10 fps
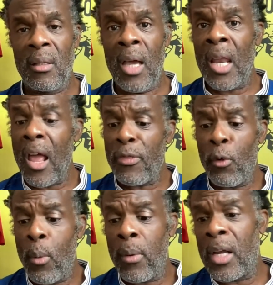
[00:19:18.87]
And I
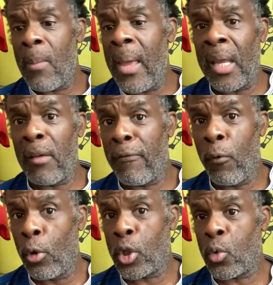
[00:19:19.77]
thought we were going to make it
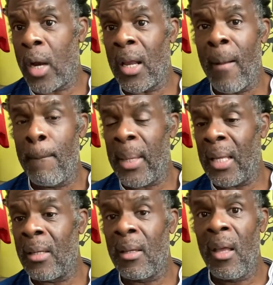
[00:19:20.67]
4 straight
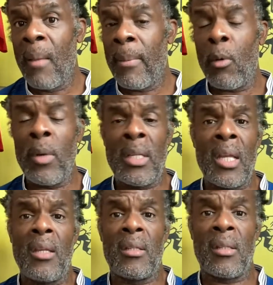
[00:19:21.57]
unbeaten, but we
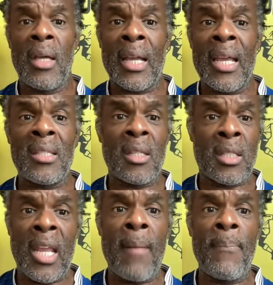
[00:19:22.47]
didn't against a
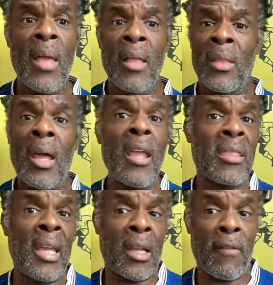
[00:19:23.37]
team that I
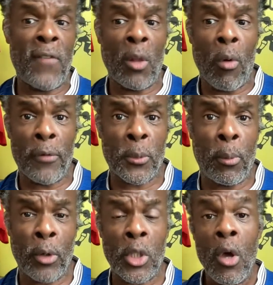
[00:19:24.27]
think, fellow Watford
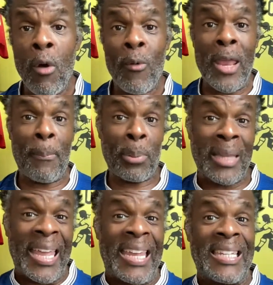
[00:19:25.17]
supporters, we
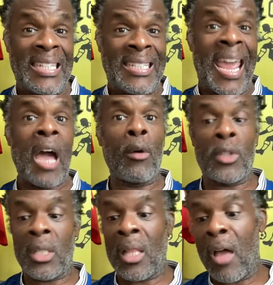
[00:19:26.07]
played down
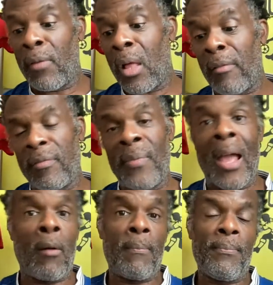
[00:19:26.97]
to the level of. Now,